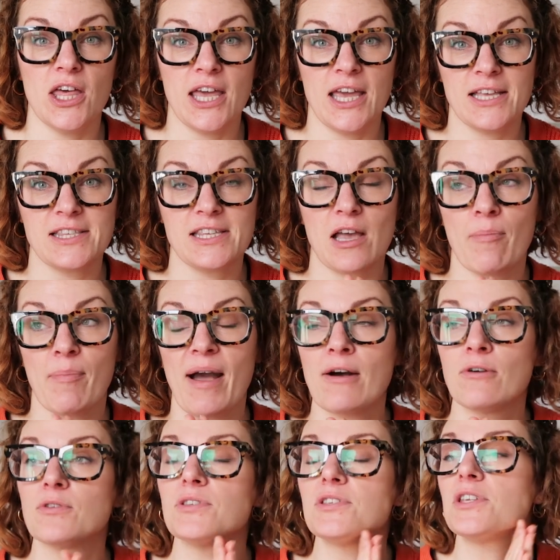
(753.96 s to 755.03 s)
it's
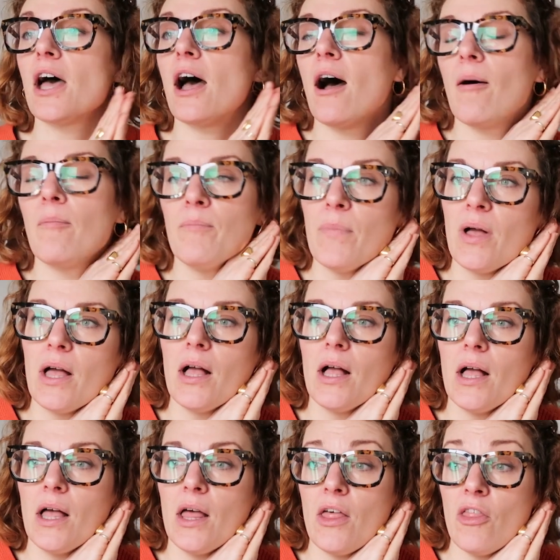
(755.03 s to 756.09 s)
about um,
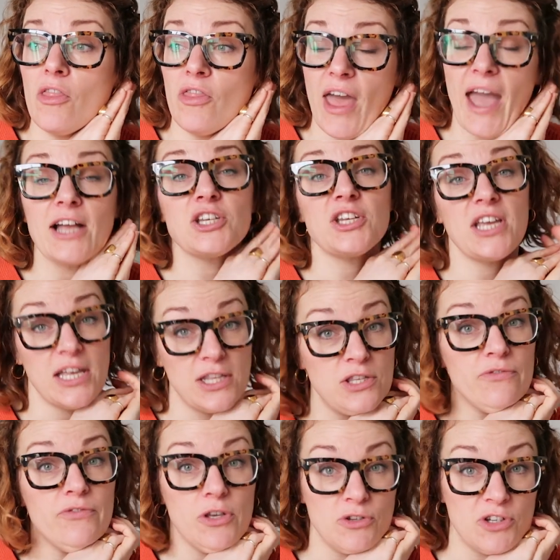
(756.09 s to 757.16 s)
they actually
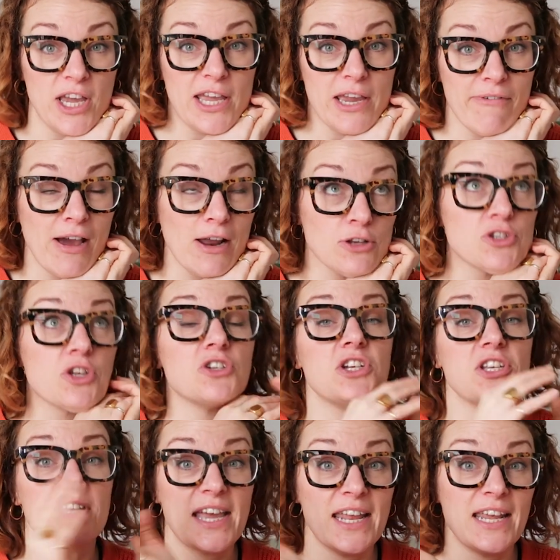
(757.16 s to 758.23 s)
interview J.K. Rowling, so
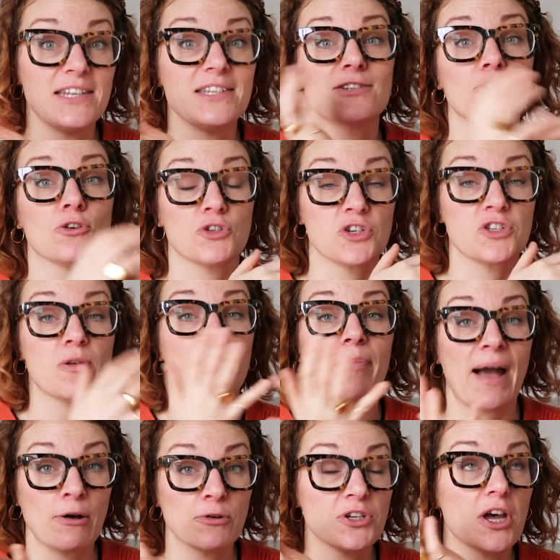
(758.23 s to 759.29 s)
she's in it. It's not just
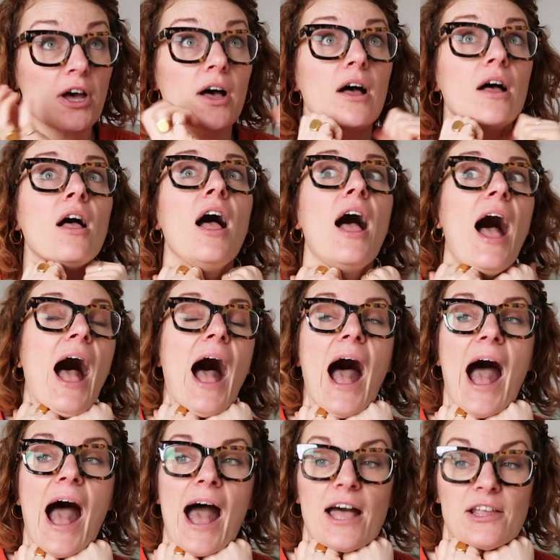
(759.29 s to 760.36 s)
about her.
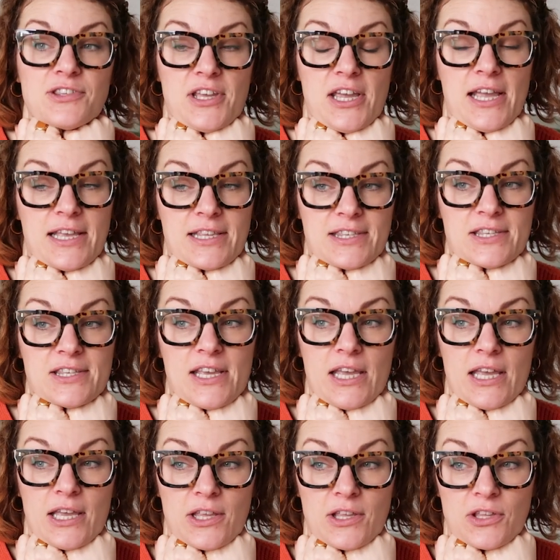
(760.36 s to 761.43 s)
And it's
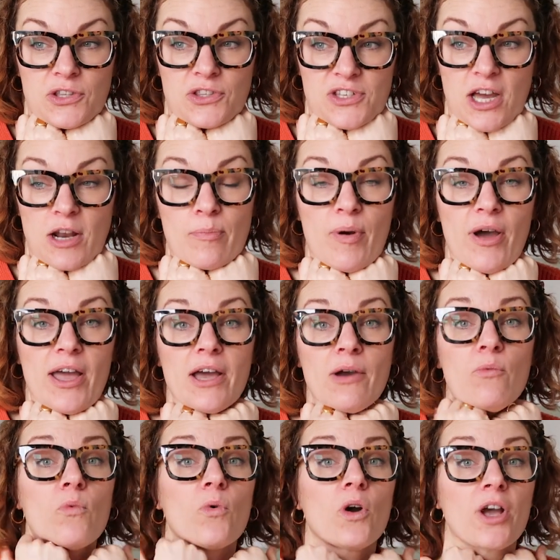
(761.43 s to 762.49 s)
done by
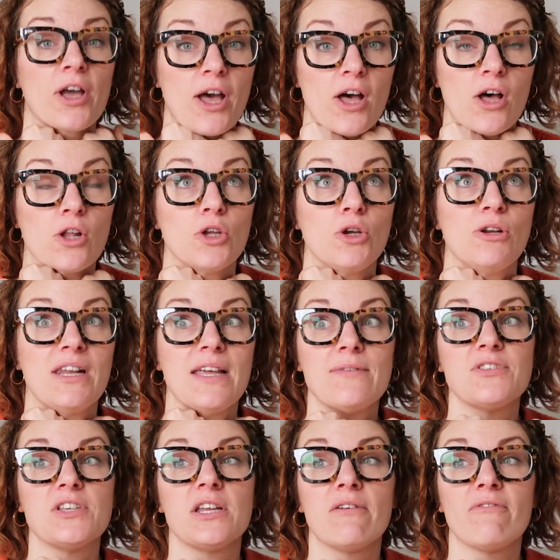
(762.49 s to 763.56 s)
a girl who
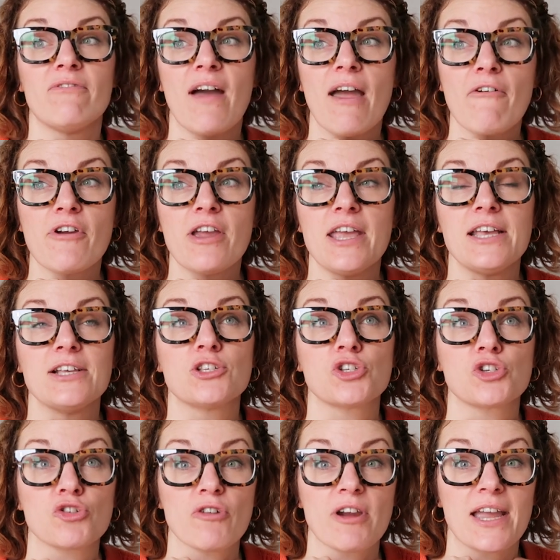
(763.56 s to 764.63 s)
lived in a very
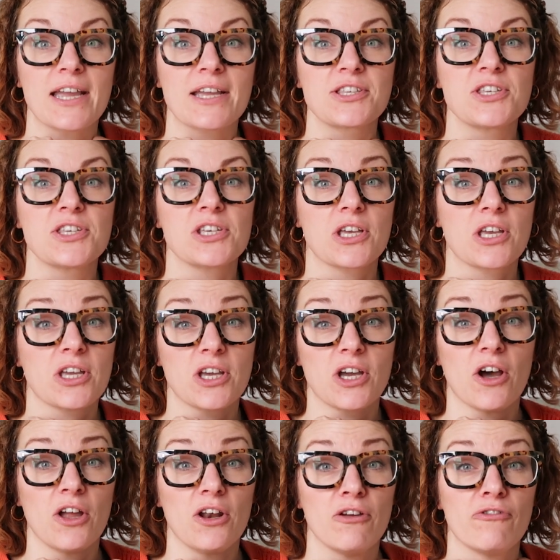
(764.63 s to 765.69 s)
strict
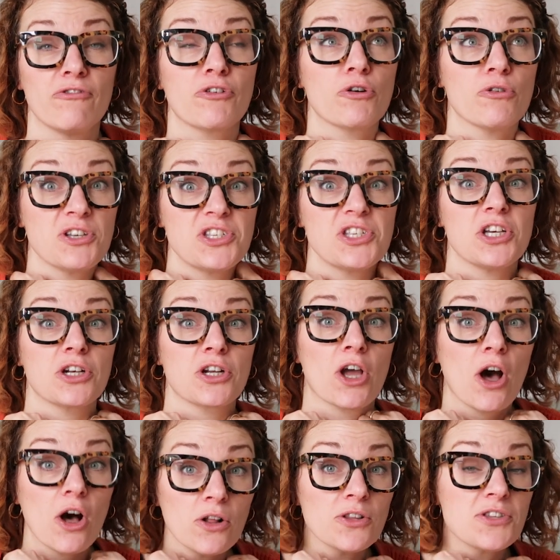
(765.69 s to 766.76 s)
kind of Christian
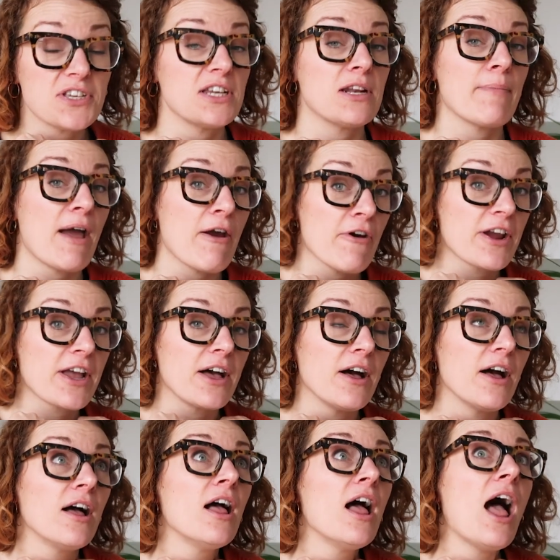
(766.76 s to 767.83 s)
cult in
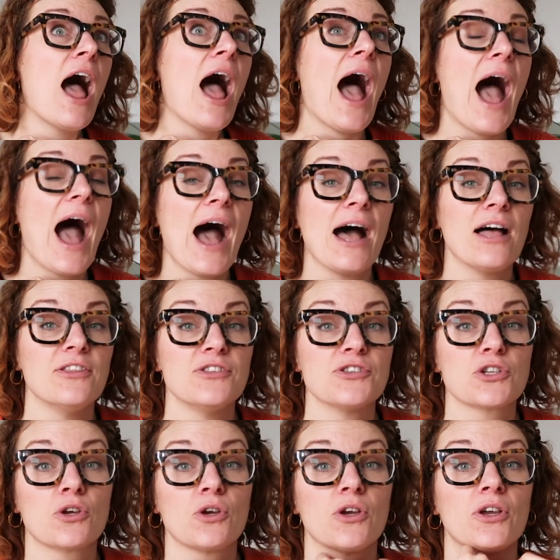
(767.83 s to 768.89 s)
America and